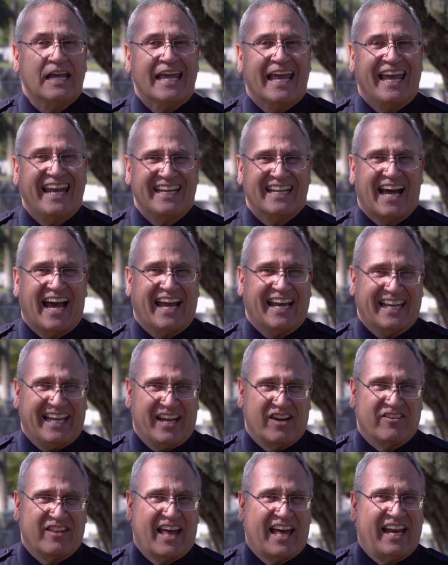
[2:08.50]
He died
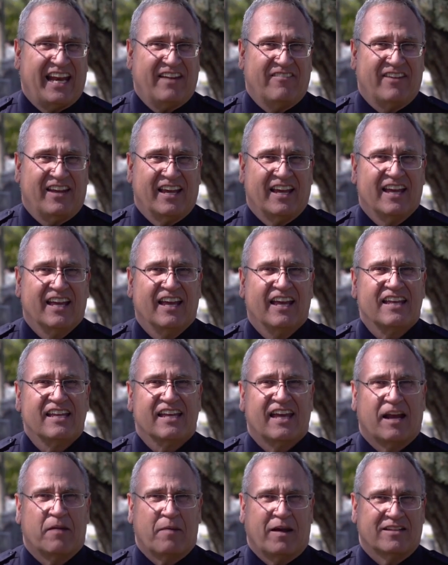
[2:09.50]
later that evening
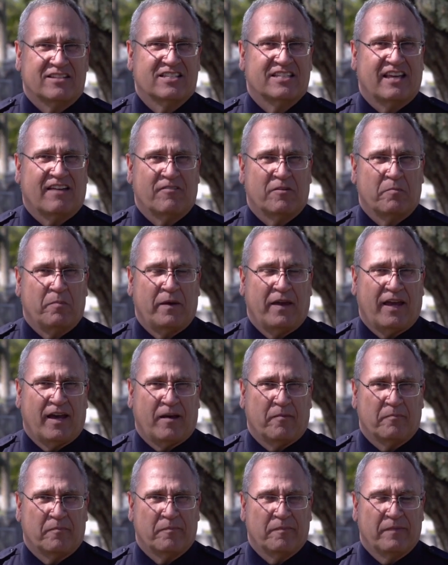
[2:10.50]
at about 7 p.m.